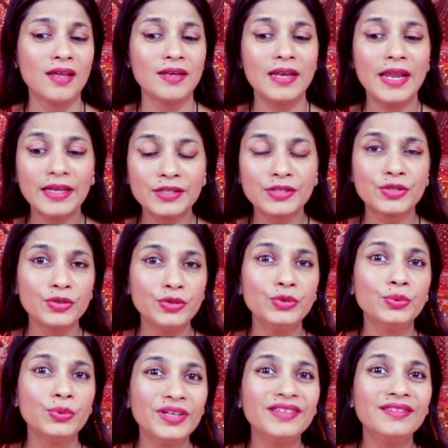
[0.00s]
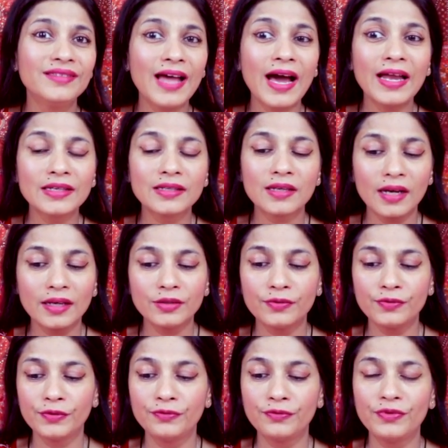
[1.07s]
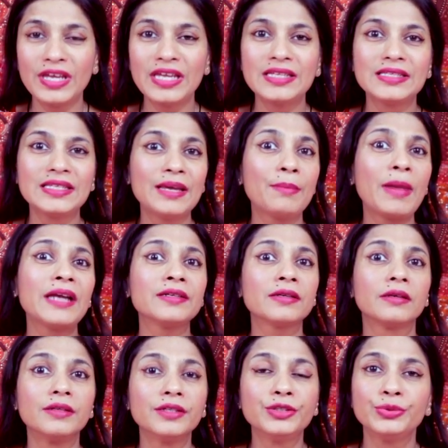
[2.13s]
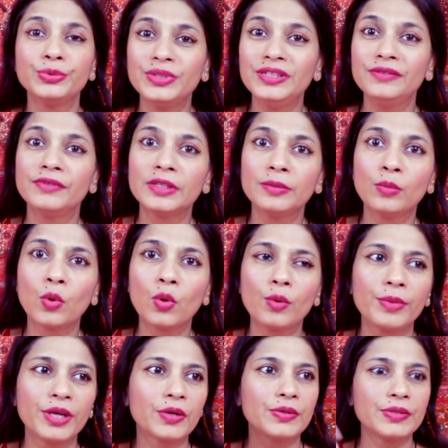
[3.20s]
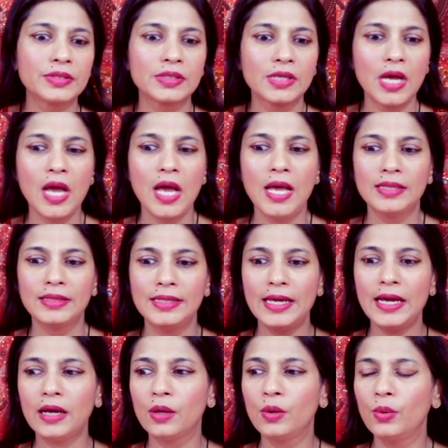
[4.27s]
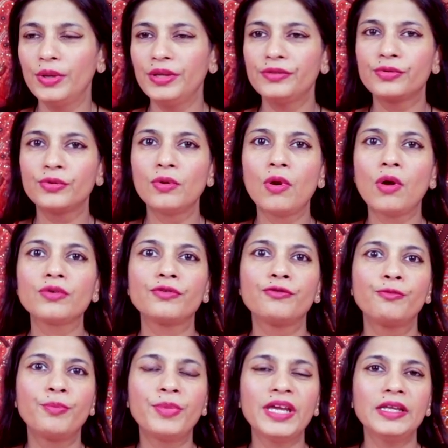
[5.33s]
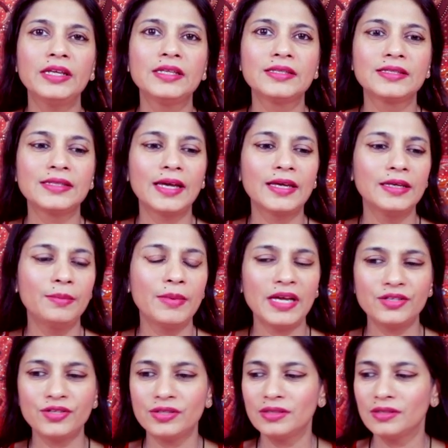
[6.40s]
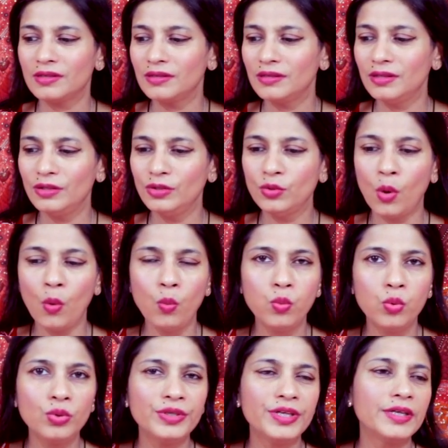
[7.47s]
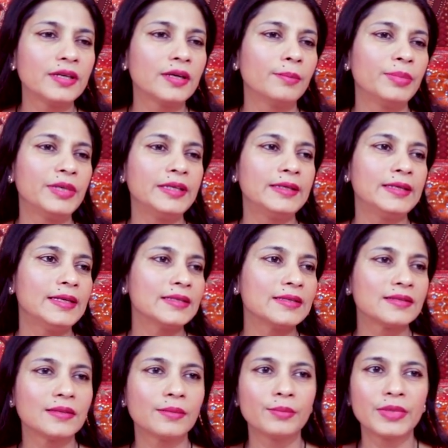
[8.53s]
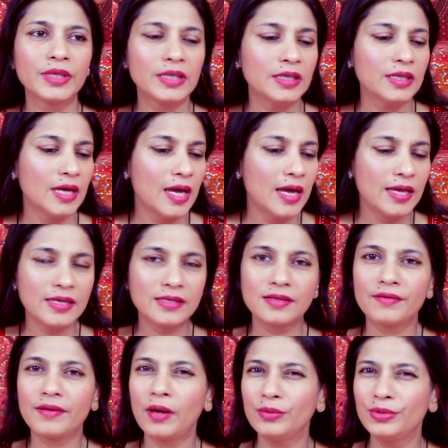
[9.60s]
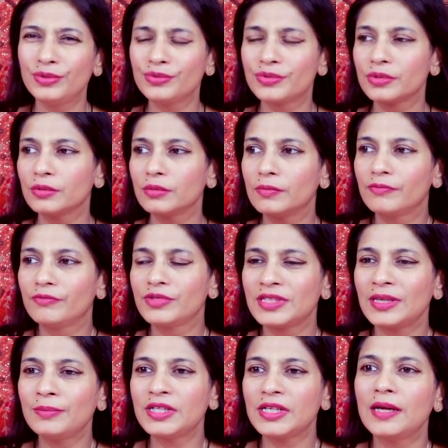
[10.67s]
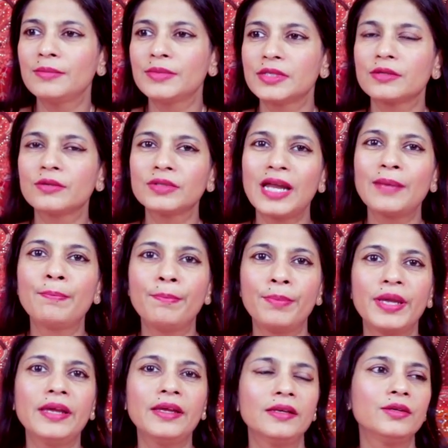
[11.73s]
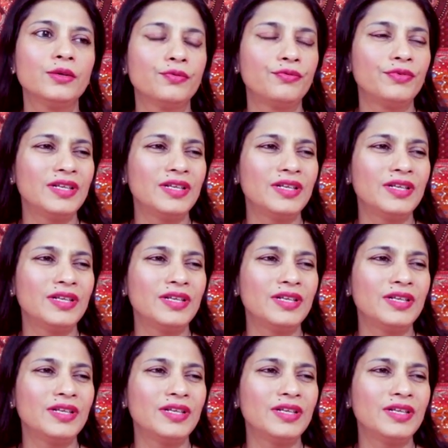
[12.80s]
next to you in that kind of a phase, they might hurt you even more because they are going through a lot of pain inside. Imagine you are wounded completely and somebody is around you. So sometimes, that pain, you